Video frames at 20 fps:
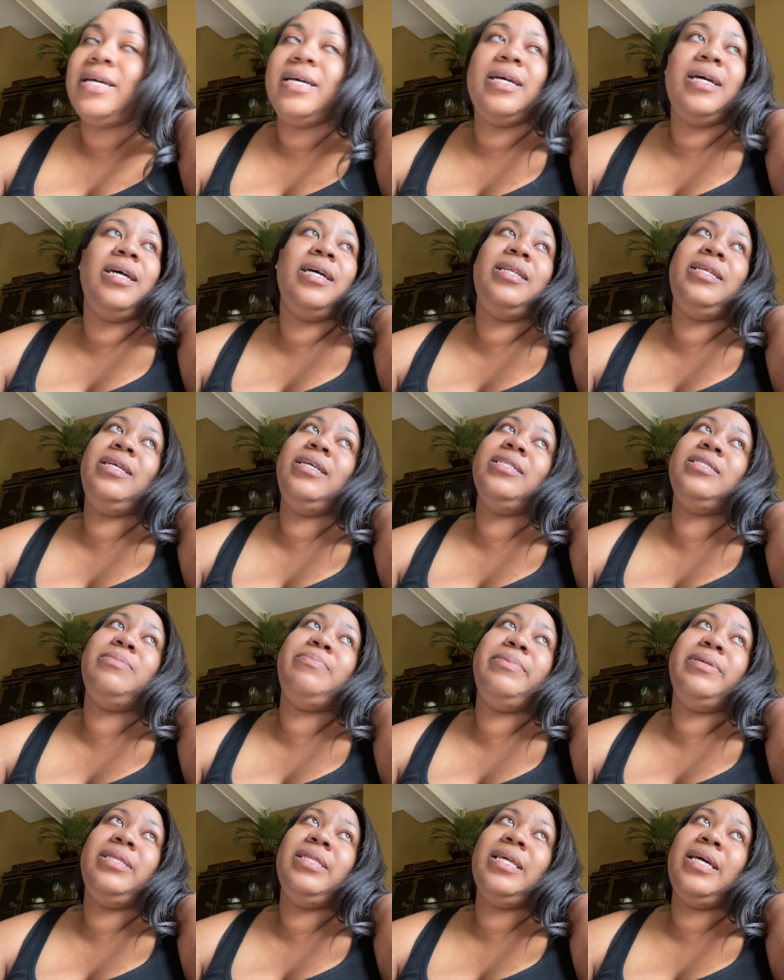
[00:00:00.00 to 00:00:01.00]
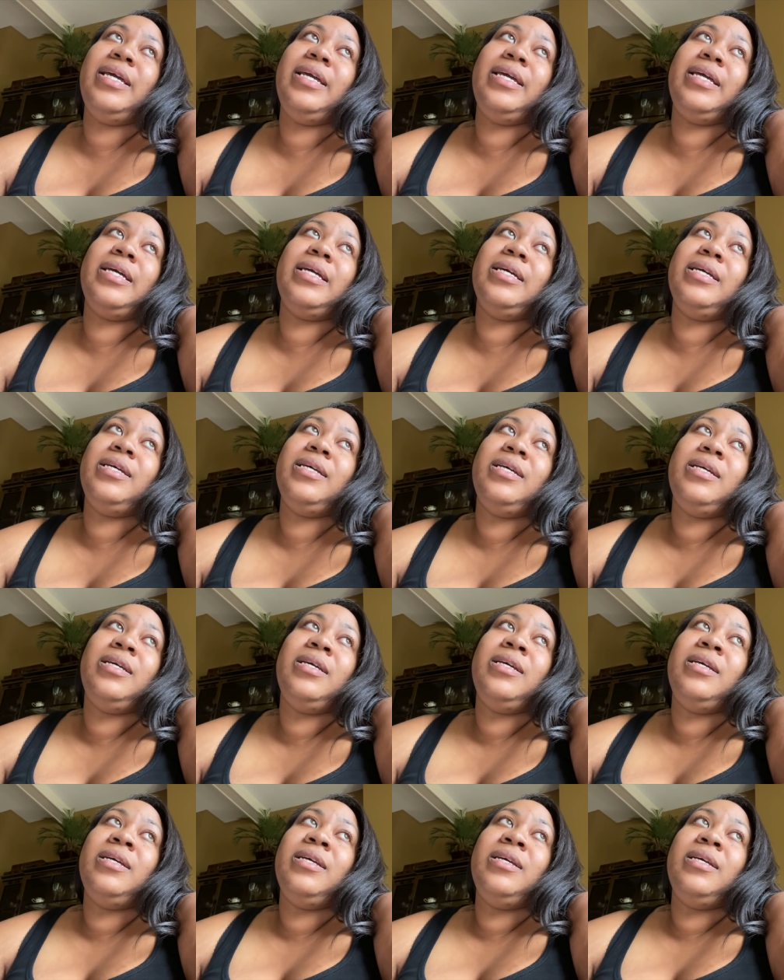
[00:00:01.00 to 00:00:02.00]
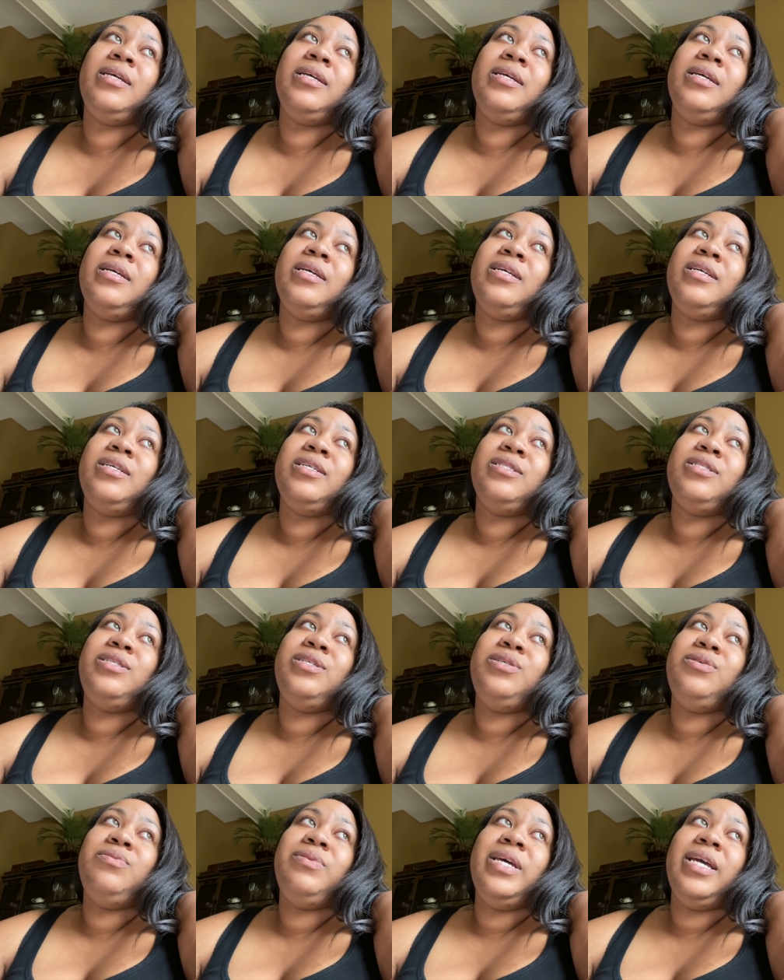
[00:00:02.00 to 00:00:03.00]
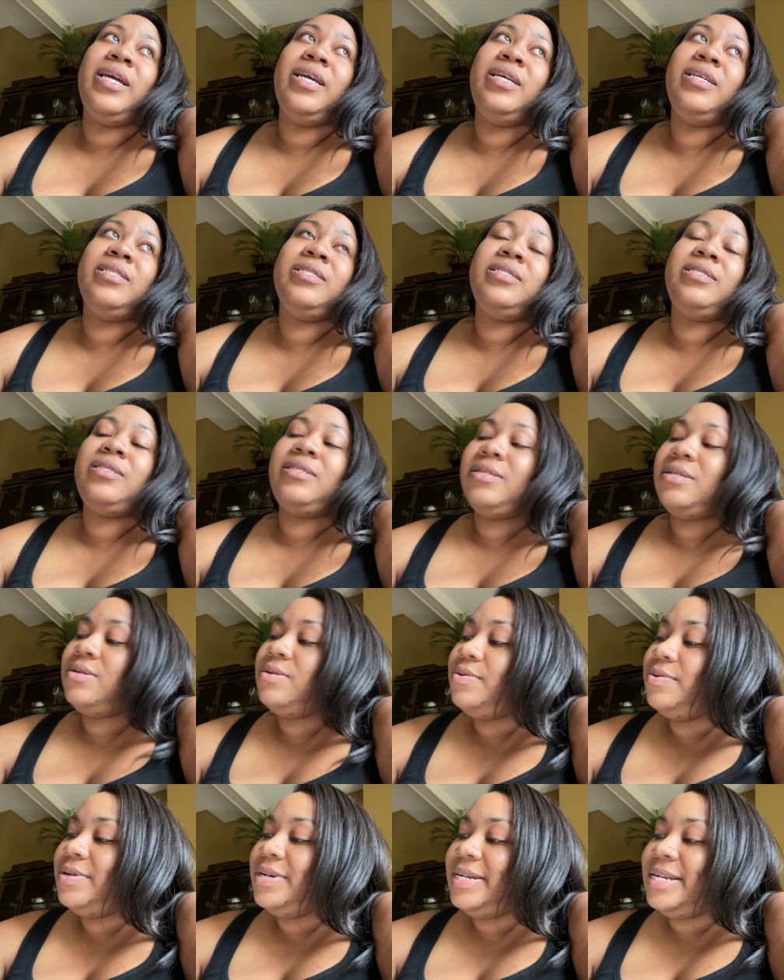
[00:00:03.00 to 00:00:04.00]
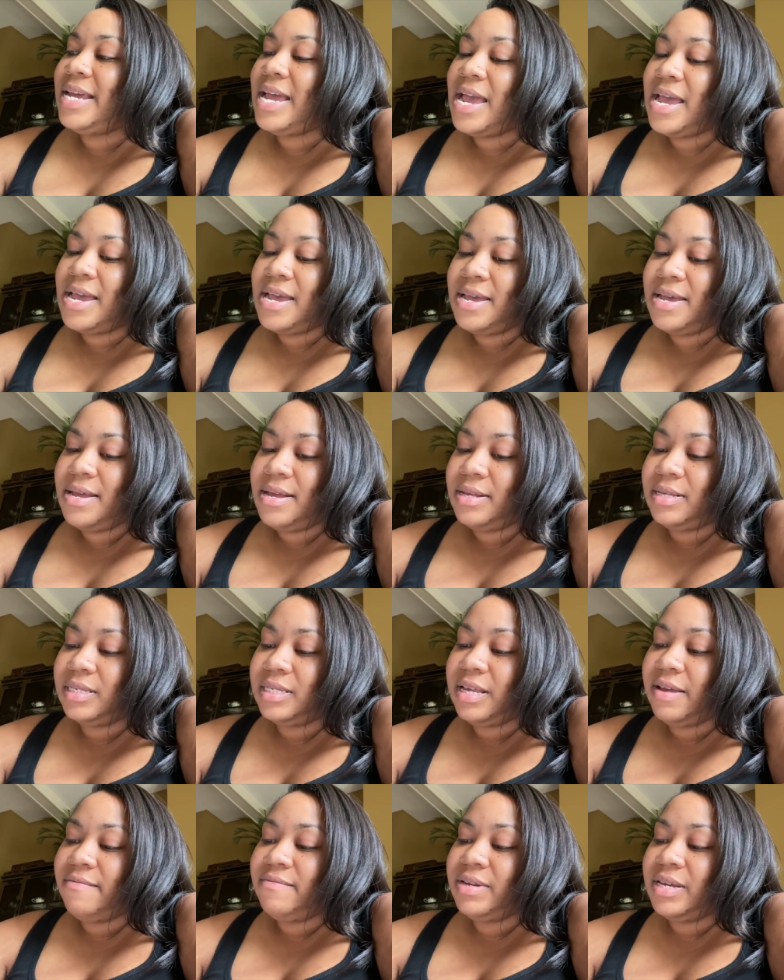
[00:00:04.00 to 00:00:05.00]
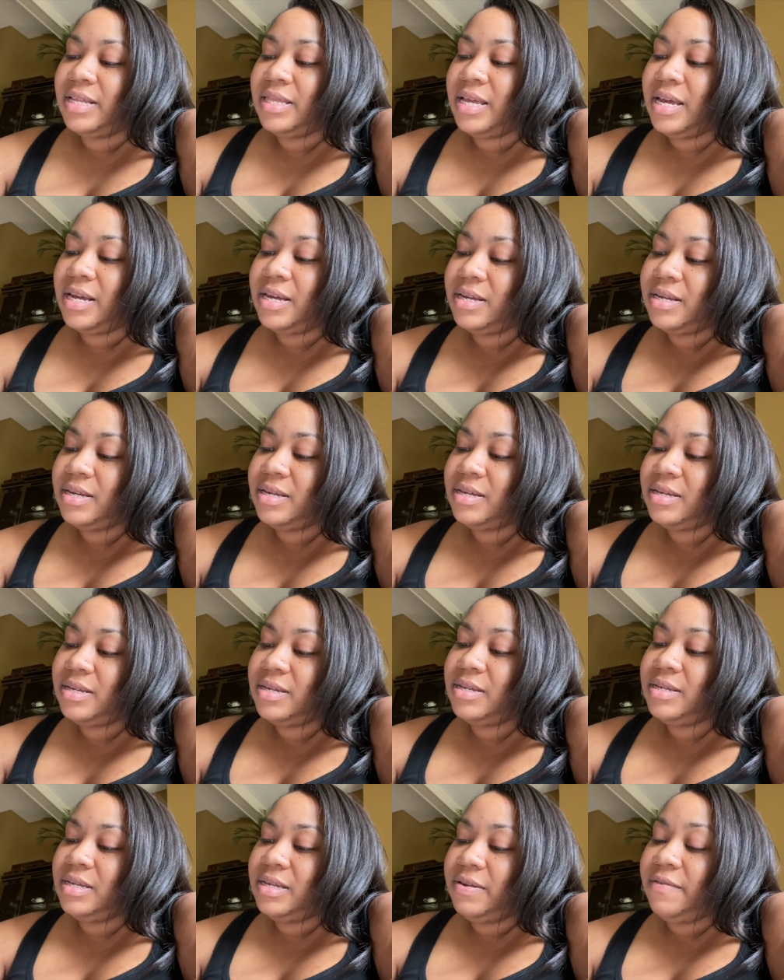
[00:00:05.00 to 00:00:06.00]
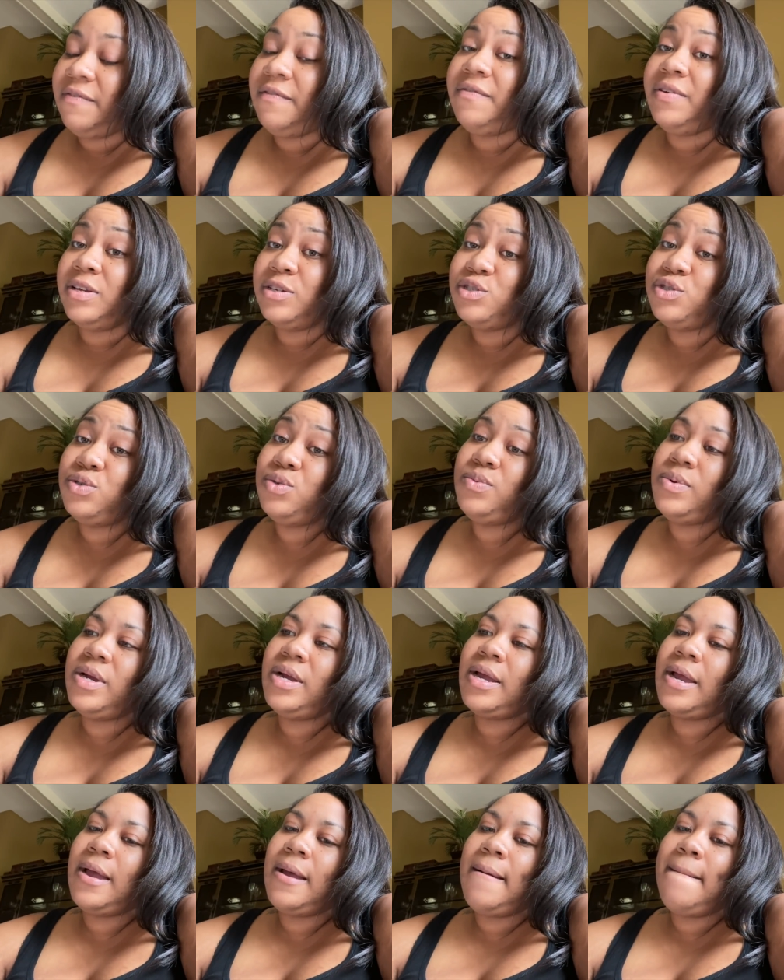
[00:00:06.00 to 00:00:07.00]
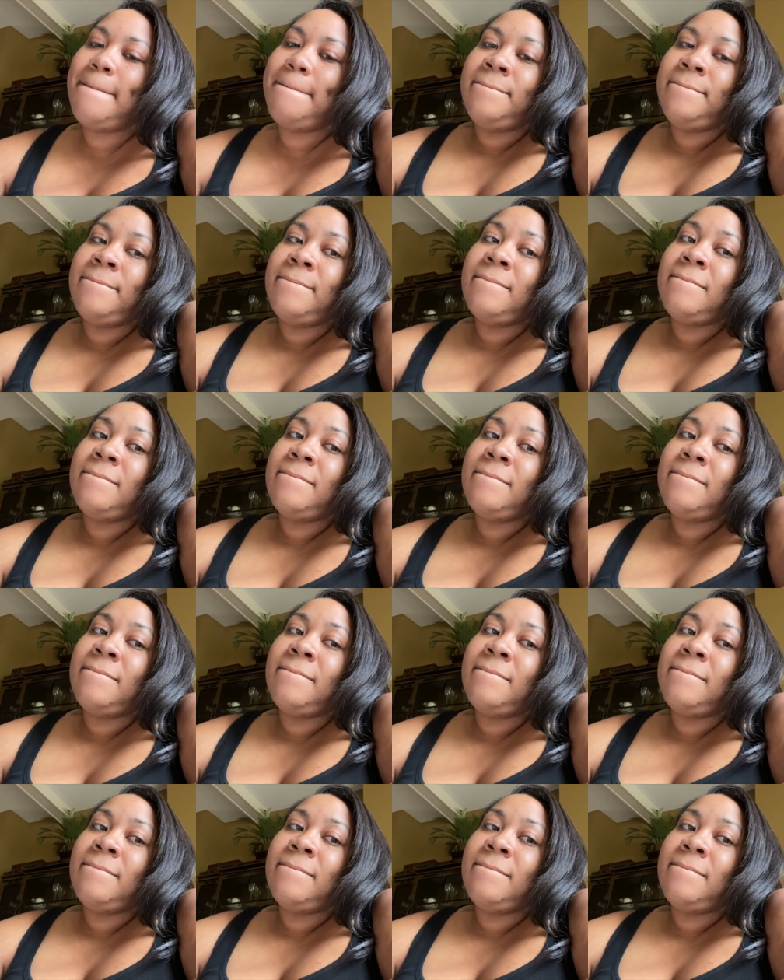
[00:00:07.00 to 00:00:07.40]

honey, it's been like two days or a day since I've done like a an official workout.